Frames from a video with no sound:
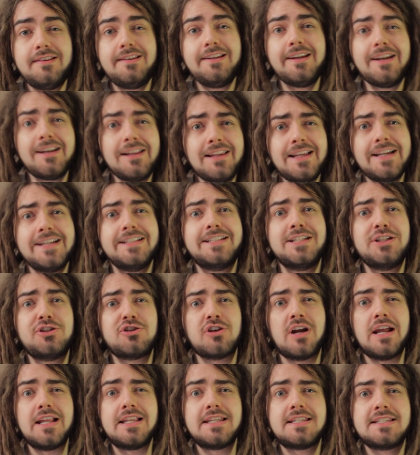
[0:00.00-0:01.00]
Dear Lazy
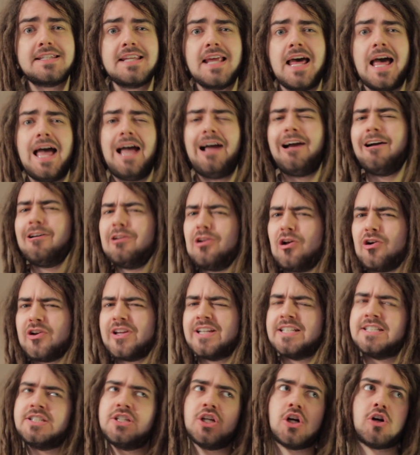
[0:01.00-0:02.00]
Dreads, how
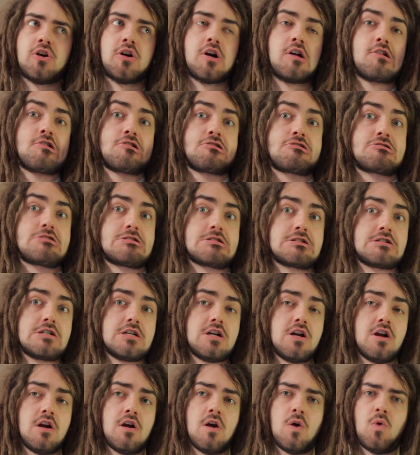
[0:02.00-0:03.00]
long is your
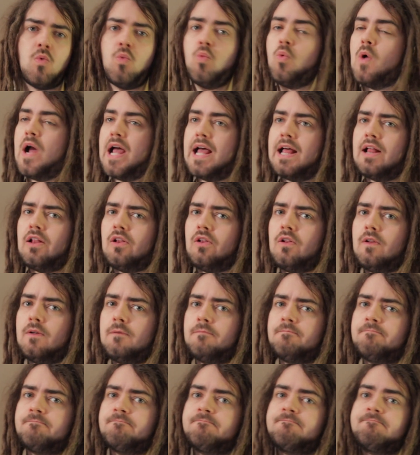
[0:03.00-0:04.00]
hair?
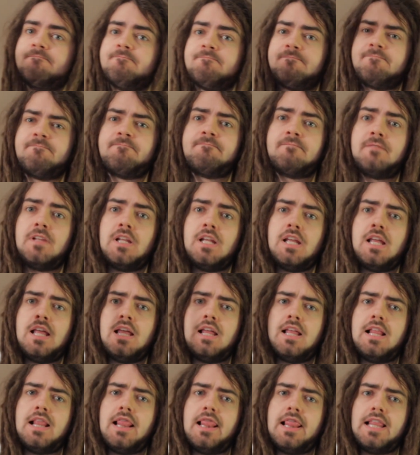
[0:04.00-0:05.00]
Well,
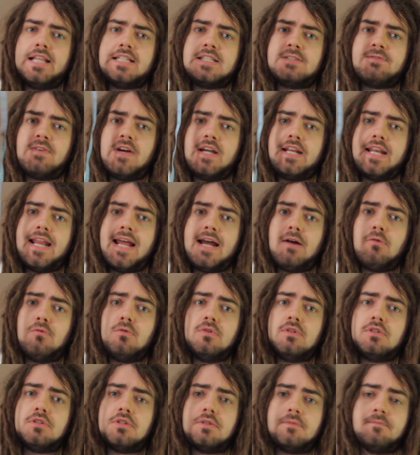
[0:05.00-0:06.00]
let's find
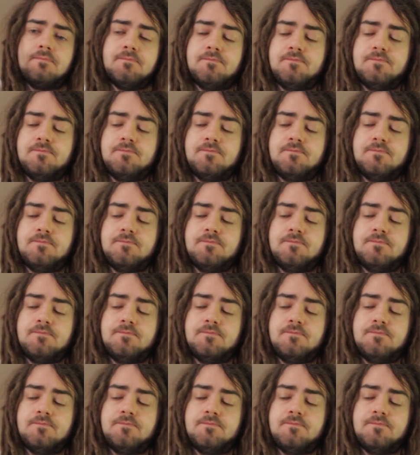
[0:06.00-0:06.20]
out.